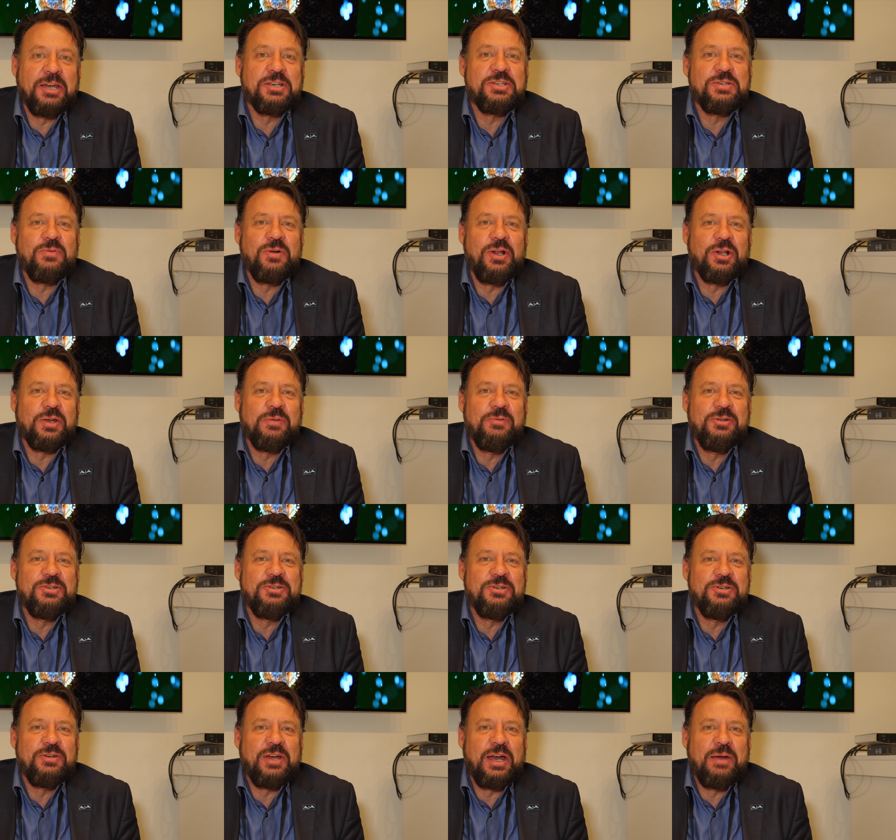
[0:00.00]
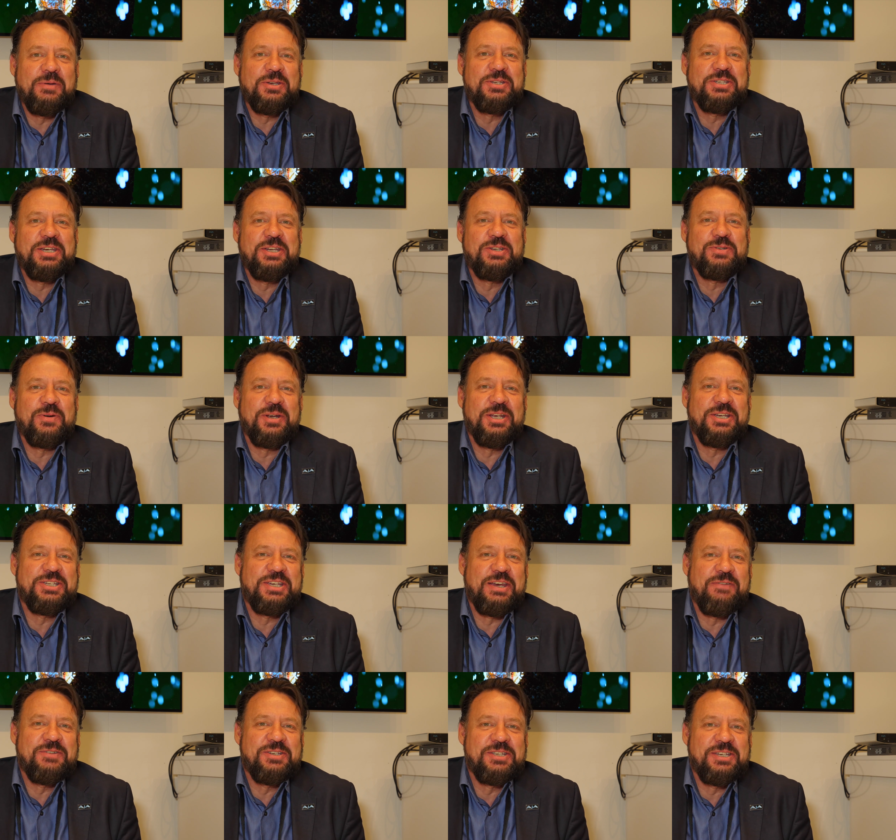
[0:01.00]
like to welcome you to IBC
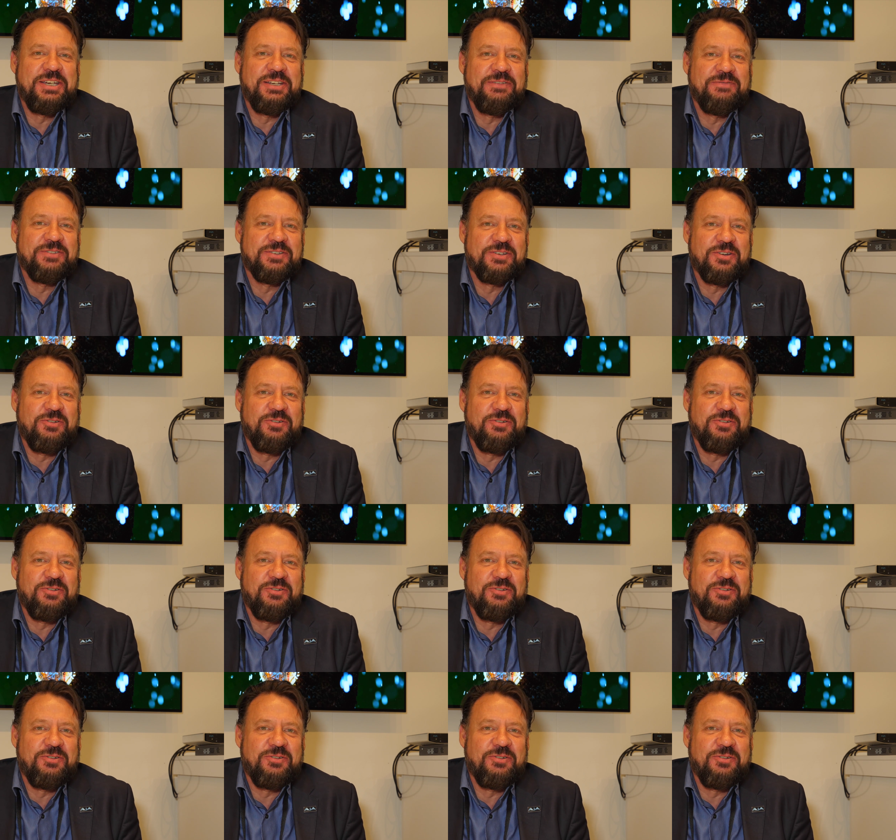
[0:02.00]
2017.